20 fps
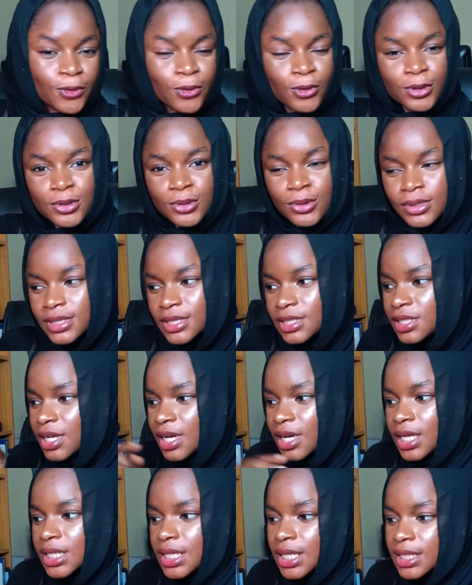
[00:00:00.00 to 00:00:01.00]
focused on the
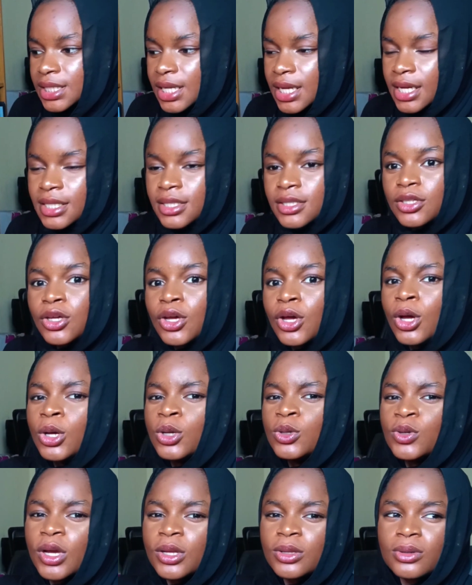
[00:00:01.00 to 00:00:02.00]
task at hand.
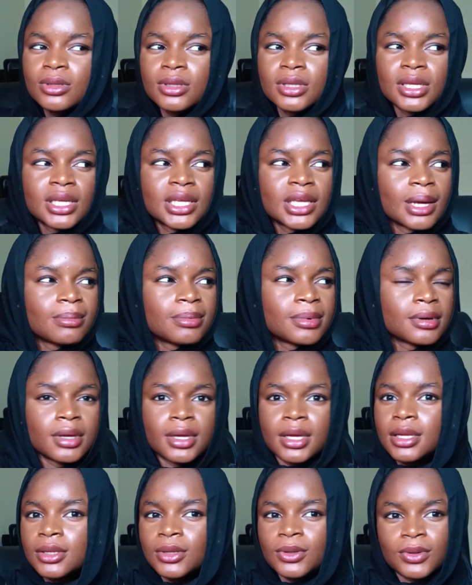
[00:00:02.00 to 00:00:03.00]
You're not thinking
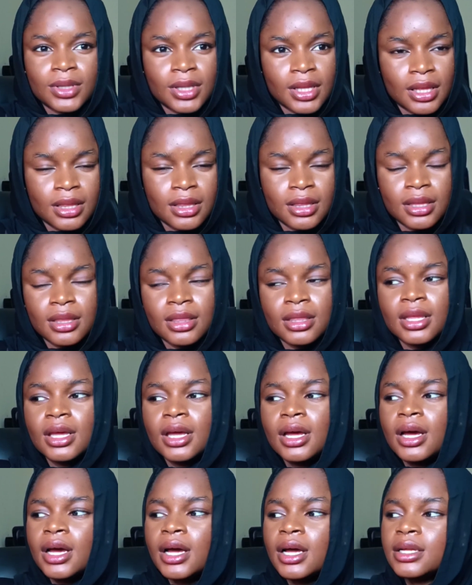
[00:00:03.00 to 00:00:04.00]
about any other thing.
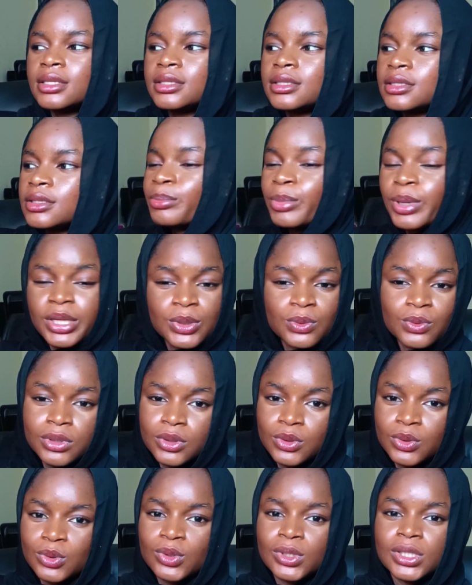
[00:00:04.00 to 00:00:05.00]
And the best way
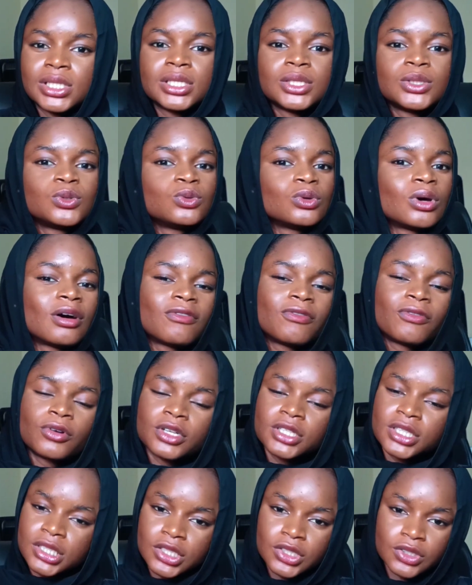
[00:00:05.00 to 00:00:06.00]
to do this is to
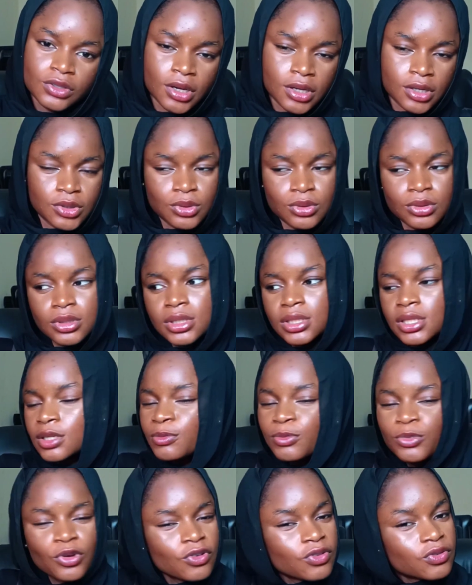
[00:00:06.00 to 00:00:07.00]
avoid distractions.
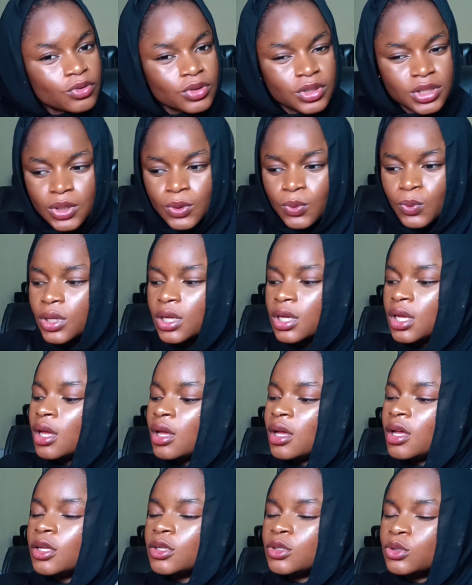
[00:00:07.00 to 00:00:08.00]
Keep your phone away.
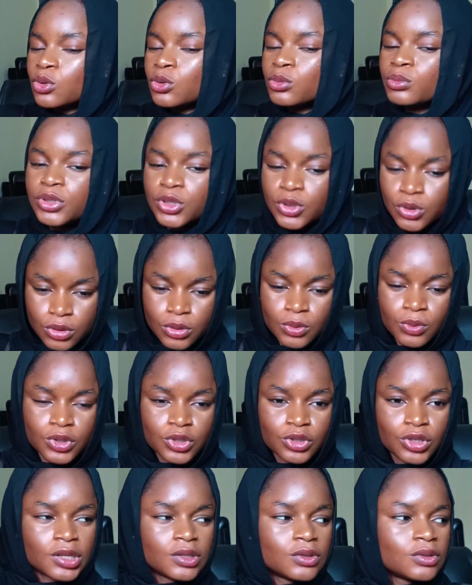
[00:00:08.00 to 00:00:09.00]
Don't be doing
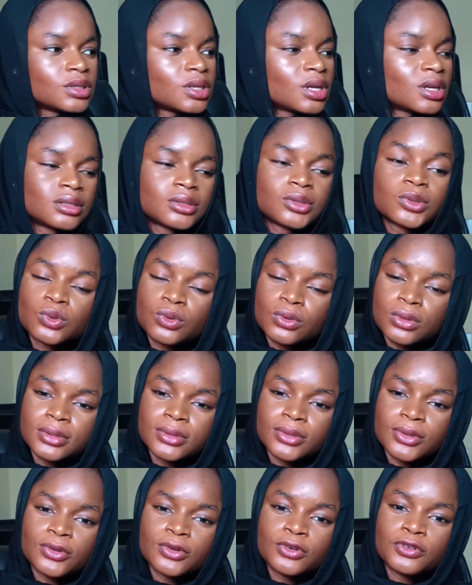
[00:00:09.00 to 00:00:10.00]
what you are doing and
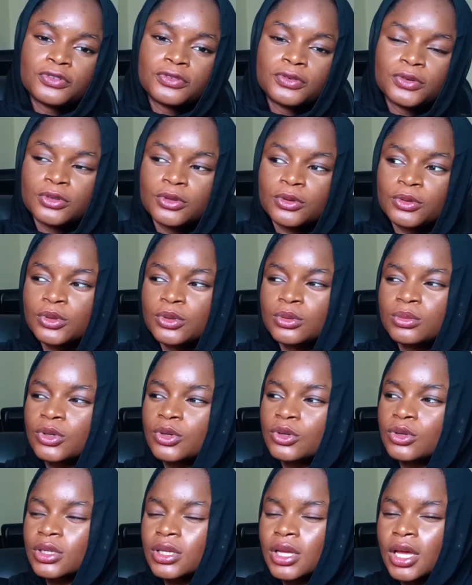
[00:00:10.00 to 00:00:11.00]
scrolling on your phone also,
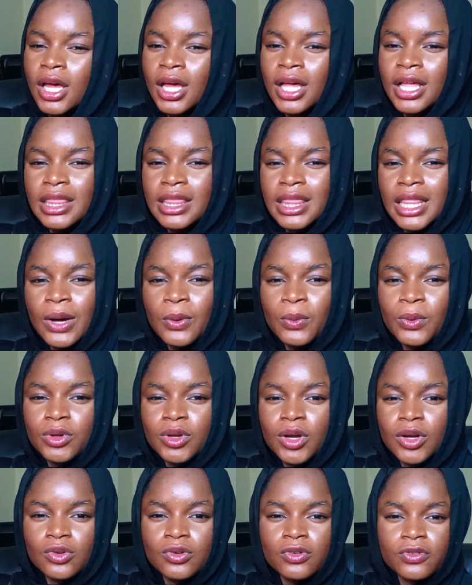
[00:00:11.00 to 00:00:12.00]
because that way
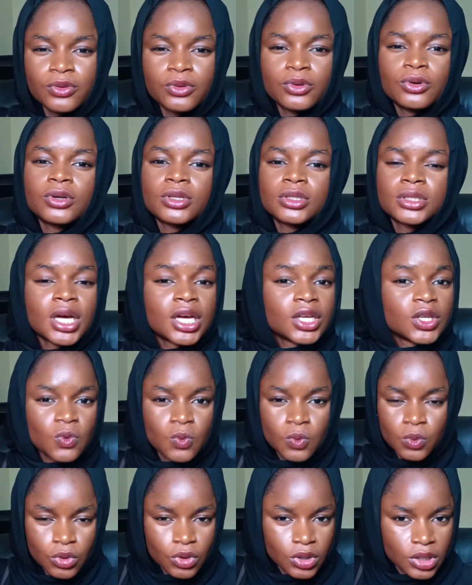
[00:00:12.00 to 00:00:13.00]
you are not focused and you
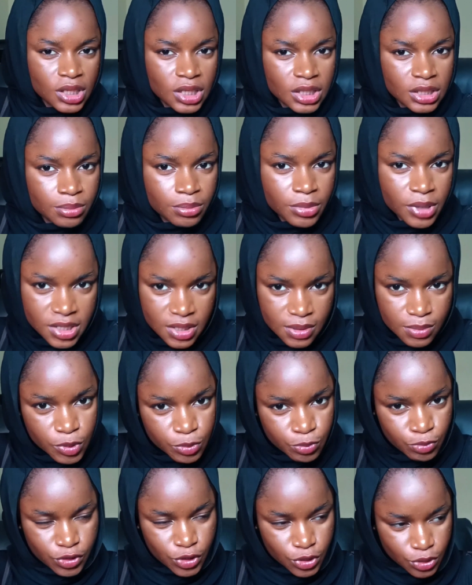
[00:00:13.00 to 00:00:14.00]
will not get the
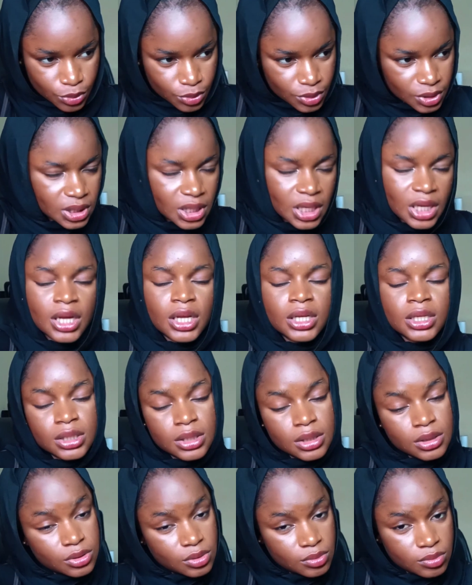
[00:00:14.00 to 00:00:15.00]
maximum result.
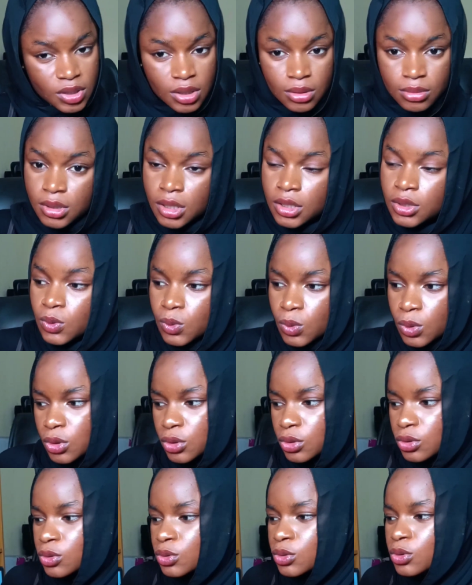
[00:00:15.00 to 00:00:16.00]
This is something I'm trying to work on